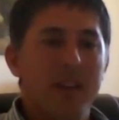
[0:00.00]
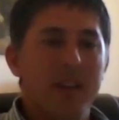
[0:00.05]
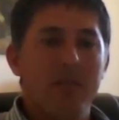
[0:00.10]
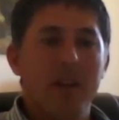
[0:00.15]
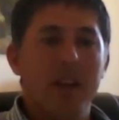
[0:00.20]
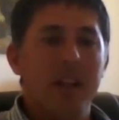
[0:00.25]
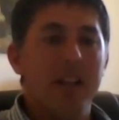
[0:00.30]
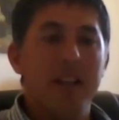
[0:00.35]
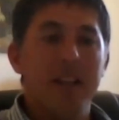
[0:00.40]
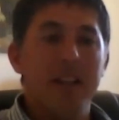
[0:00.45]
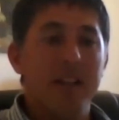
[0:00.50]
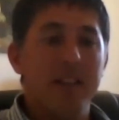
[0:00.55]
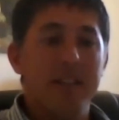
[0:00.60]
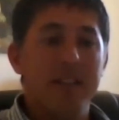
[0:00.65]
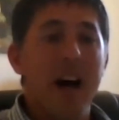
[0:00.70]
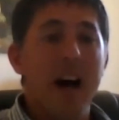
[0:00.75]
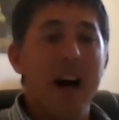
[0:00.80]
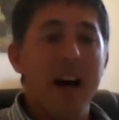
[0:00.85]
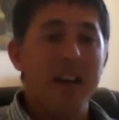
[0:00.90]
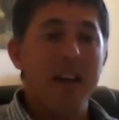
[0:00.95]
really the
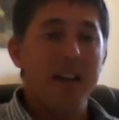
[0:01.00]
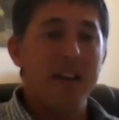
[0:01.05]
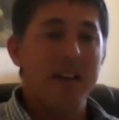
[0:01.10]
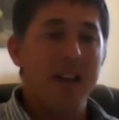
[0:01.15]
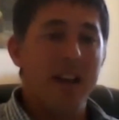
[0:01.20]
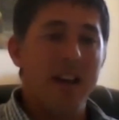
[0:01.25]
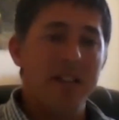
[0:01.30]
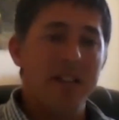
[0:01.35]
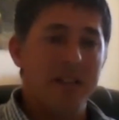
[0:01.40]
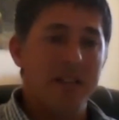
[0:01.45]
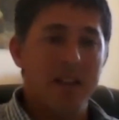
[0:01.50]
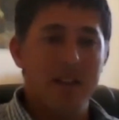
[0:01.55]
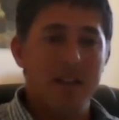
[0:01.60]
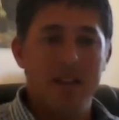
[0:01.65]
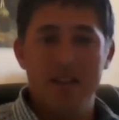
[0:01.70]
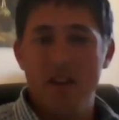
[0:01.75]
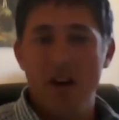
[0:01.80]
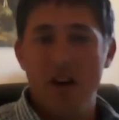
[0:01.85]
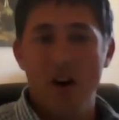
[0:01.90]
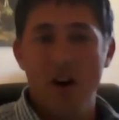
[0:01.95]
day as
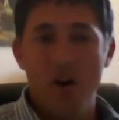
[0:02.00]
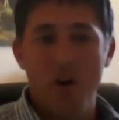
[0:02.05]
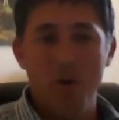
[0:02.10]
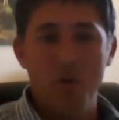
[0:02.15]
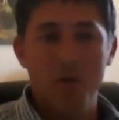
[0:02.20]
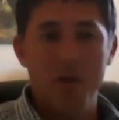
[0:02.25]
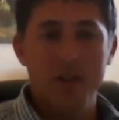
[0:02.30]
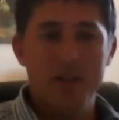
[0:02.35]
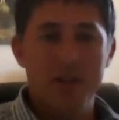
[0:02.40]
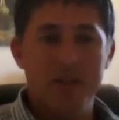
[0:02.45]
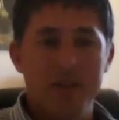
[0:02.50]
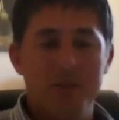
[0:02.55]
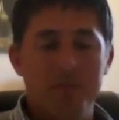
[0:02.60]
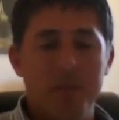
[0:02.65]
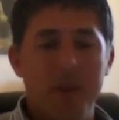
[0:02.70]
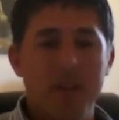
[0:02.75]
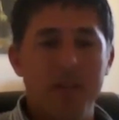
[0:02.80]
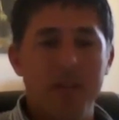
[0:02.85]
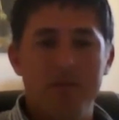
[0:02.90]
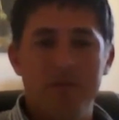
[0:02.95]
a whole is
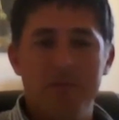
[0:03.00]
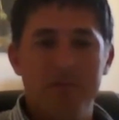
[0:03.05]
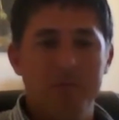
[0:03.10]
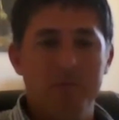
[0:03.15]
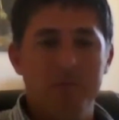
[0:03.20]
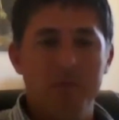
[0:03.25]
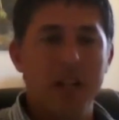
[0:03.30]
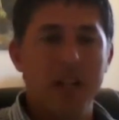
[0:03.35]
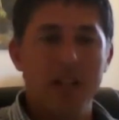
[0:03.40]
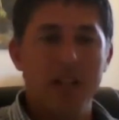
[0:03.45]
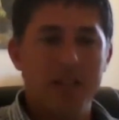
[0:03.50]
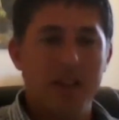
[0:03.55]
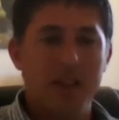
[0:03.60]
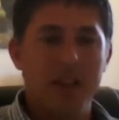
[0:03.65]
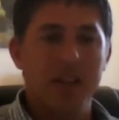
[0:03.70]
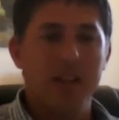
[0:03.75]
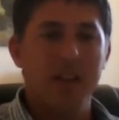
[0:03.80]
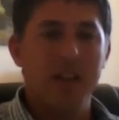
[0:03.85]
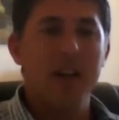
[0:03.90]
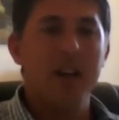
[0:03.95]
spent
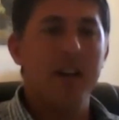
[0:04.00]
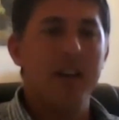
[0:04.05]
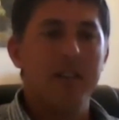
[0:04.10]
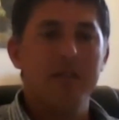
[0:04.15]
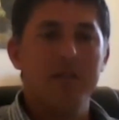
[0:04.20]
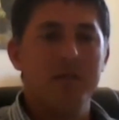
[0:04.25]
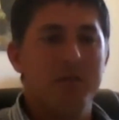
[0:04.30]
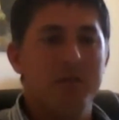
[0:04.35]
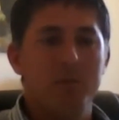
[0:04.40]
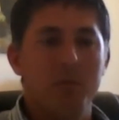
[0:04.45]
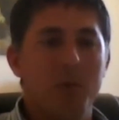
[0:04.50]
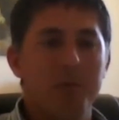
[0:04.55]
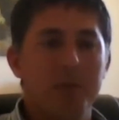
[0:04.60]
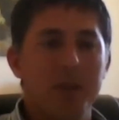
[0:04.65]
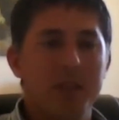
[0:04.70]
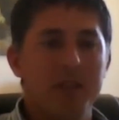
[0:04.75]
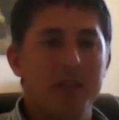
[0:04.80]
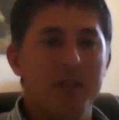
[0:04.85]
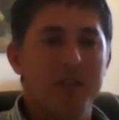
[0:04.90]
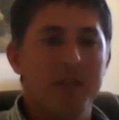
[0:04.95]
managing small
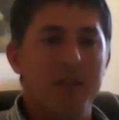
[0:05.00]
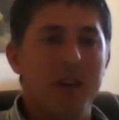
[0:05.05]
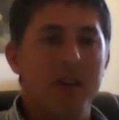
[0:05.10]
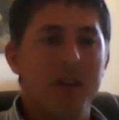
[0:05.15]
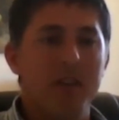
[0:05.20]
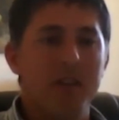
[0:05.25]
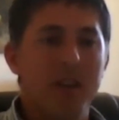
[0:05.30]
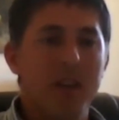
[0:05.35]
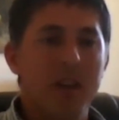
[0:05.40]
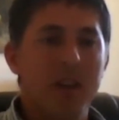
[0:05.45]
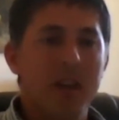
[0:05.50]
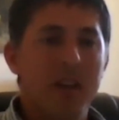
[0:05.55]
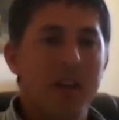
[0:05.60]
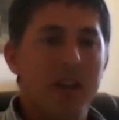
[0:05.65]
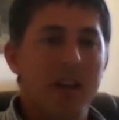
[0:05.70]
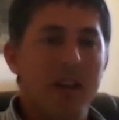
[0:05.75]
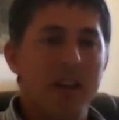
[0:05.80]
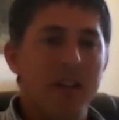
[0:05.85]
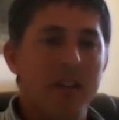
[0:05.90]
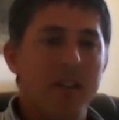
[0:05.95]
business. So,
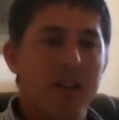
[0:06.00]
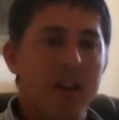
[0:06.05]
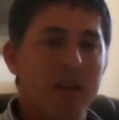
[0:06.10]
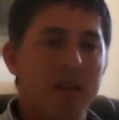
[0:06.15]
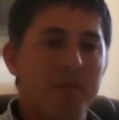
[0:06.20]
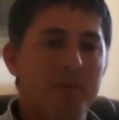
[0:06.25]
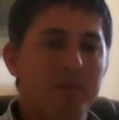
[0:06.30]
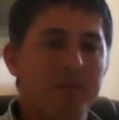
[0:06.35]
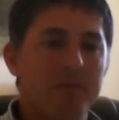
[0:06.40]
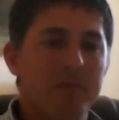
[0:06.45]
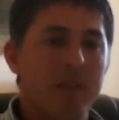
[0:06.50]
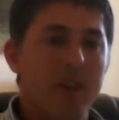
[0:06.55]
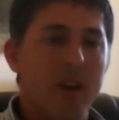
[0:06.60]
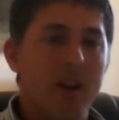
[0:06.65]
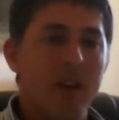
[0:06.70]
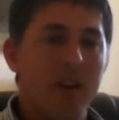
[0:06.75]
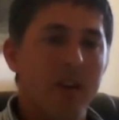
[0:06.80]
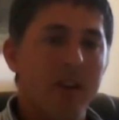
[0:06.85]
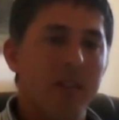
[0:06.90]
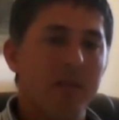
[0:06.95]
and
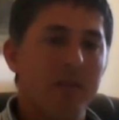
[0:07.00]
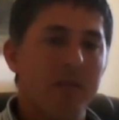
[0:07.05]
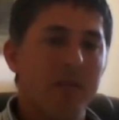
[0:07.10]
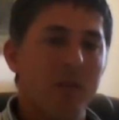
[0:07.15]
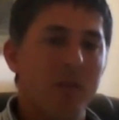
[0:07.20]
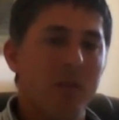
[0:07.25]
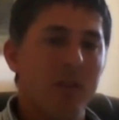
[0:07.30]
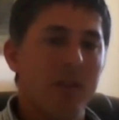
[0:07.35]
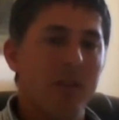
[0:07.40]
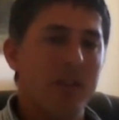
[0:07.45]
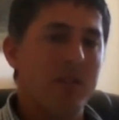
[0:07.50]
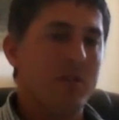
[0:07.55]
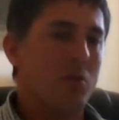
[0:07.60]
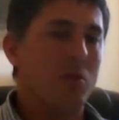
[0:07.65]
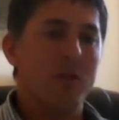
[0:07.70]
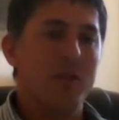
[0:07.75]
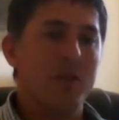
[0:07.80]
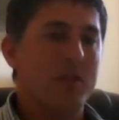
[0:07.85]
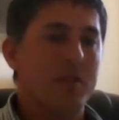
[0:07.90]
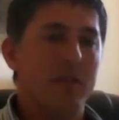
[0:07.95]
looking for, there's
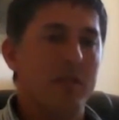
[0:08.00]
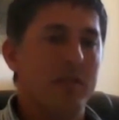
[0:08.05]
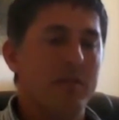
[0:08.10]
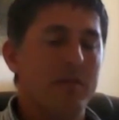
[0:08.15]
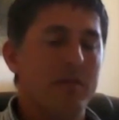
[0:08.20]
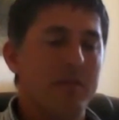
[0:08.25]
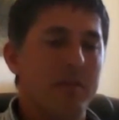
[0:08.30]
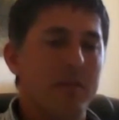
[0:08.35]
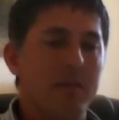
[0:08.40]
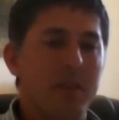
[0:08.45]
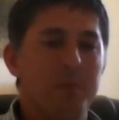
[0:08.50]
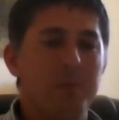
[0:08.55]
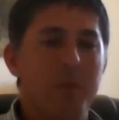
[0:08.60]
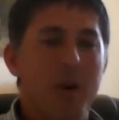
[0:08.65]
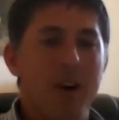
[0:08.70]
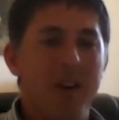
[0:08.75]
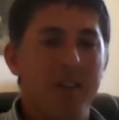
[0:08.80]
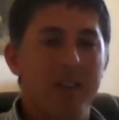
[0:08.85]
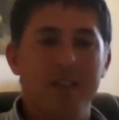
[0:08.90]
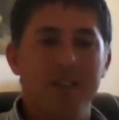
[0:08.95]
always a
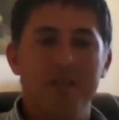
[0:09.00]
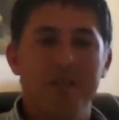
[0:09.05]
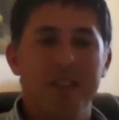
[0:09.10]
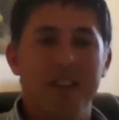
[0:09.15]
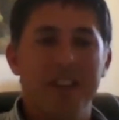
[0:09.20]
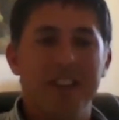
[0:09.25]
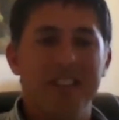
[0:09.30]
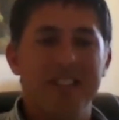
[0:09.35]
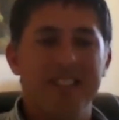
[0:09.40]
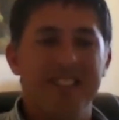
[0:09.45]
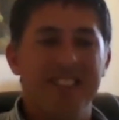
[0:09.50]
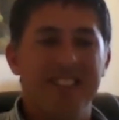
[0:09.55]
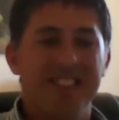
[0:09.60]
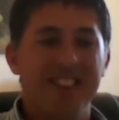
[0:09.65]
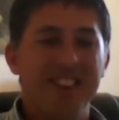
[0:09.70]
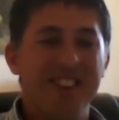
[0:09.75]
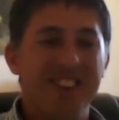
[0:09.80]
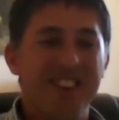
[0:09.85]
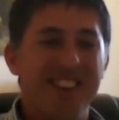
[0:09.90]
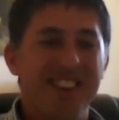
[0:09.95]
myriad of things to
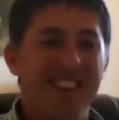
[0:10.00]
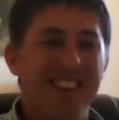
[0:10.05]
do,